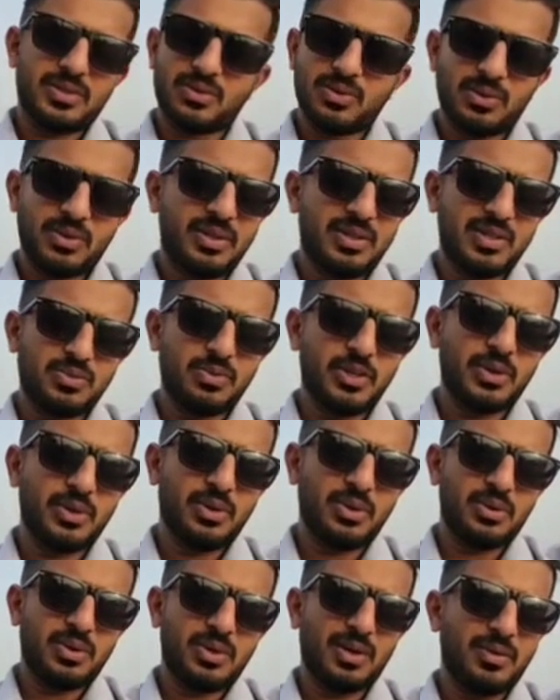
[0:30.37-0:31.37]
So in this
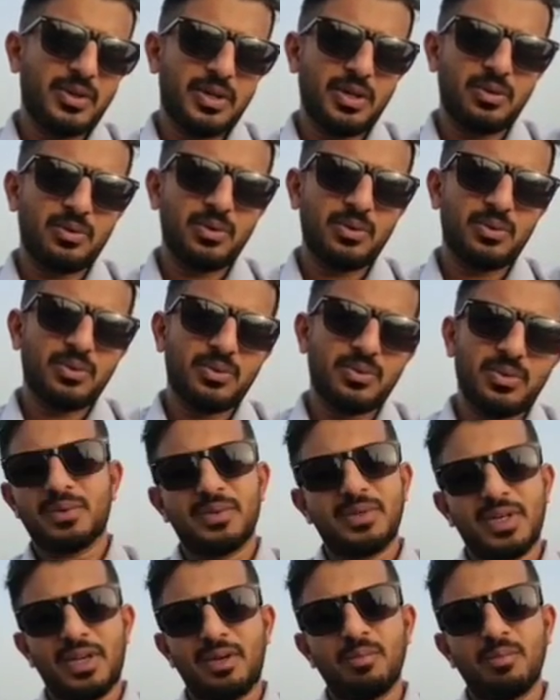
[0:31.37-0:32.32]
video I will give you the